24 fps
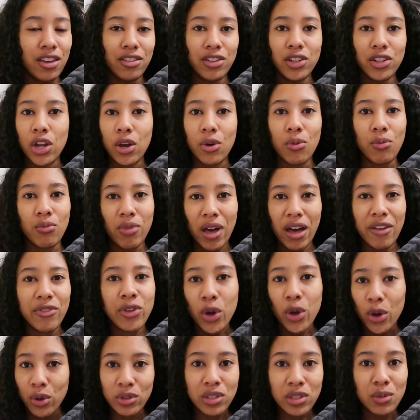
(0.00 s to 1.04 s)
you know
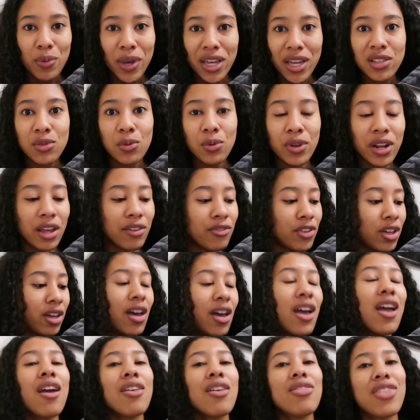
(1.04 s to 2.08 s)
having your own space or whatever